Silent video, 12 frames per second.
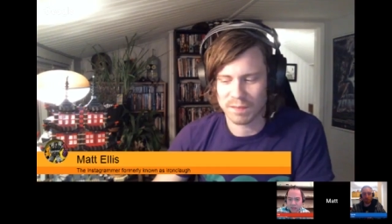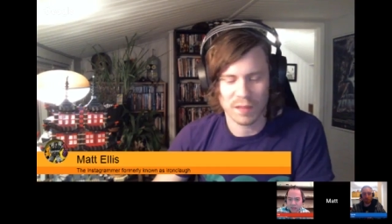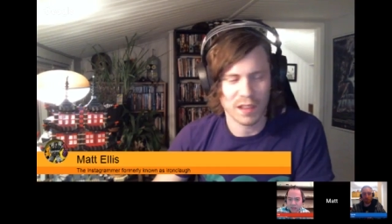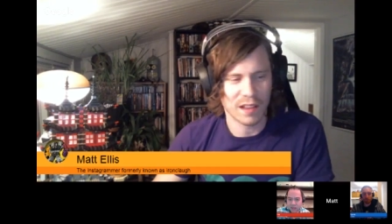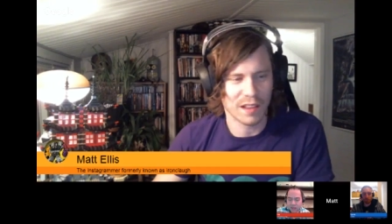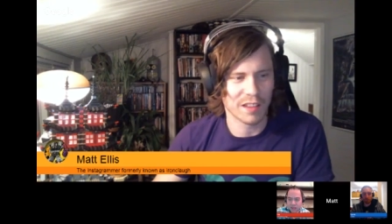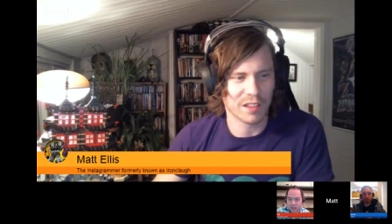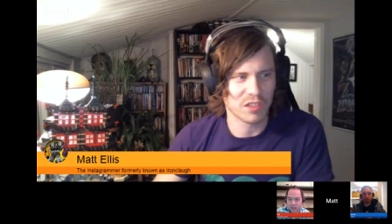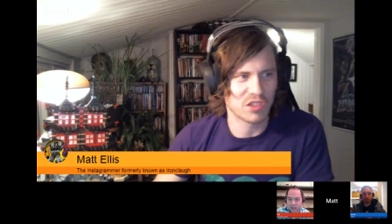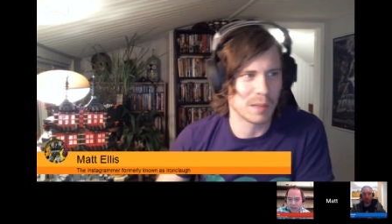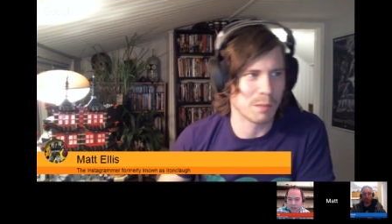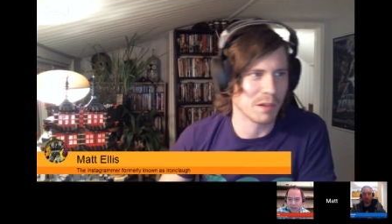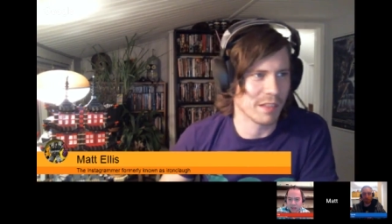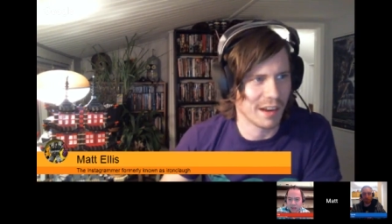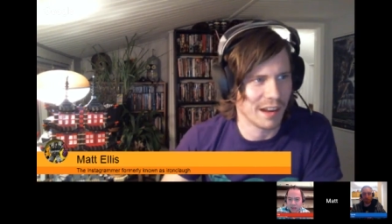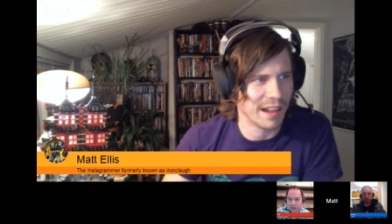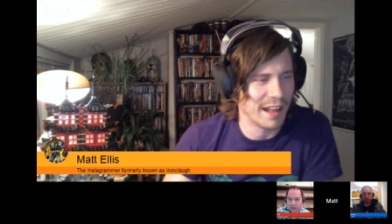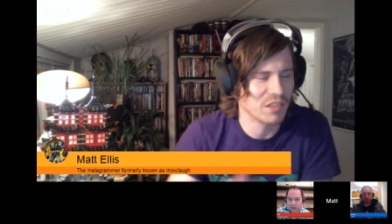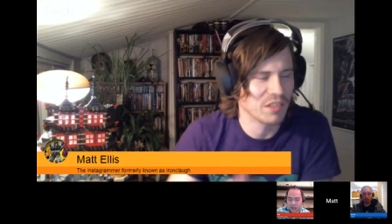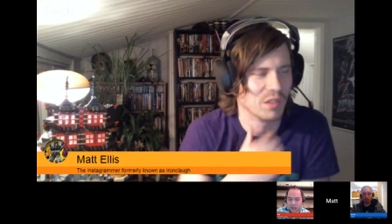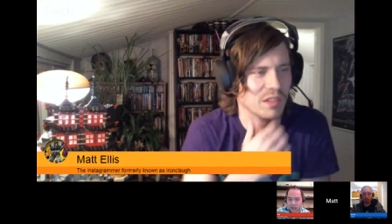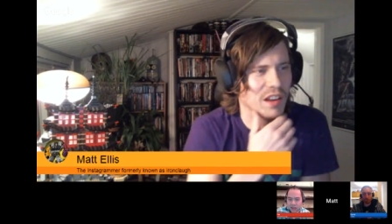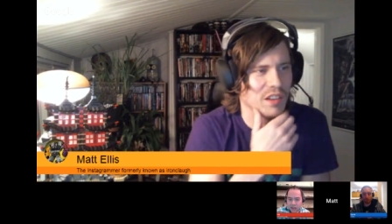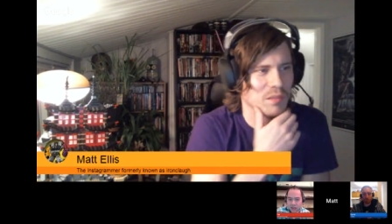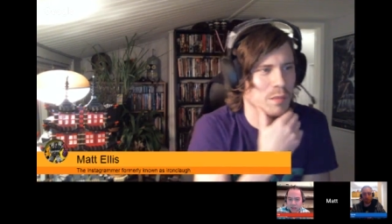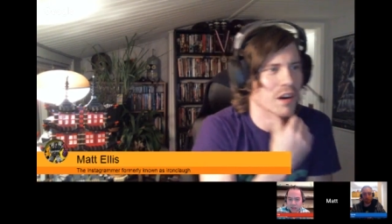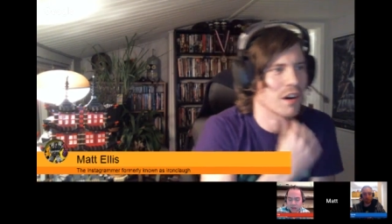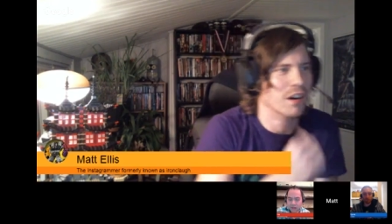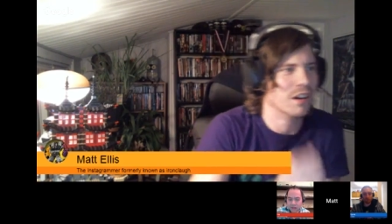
a little cheaper than an actual Taj Mahal.